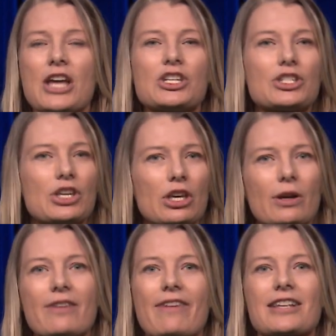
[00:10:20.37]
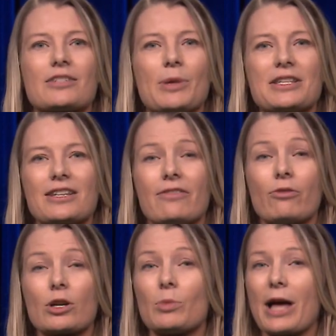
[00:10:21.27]
to secure investments in
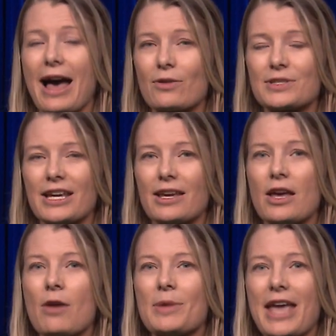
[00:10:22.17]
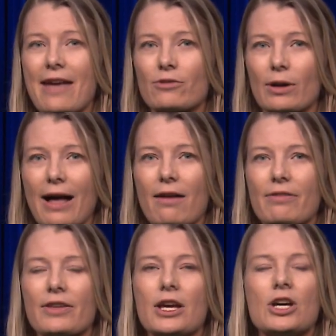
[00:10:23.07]
affordable housing, behavioral health,